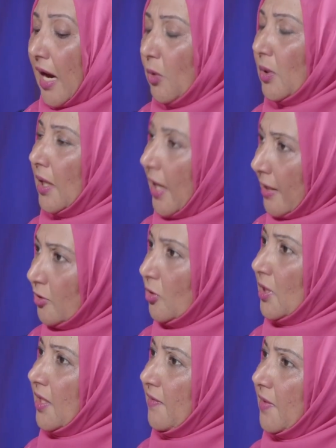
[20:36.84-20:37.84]
I would like to
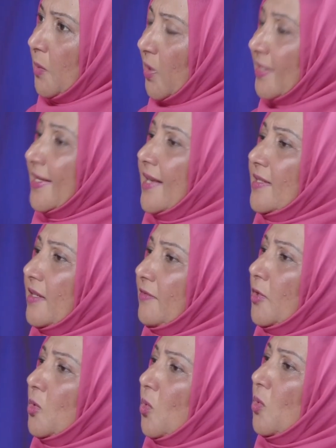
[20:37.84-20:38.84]
leave them with
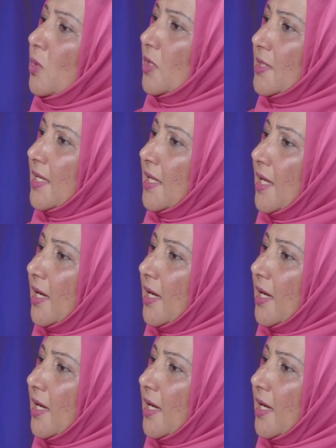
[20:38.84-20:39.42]
sanzaf.org.za.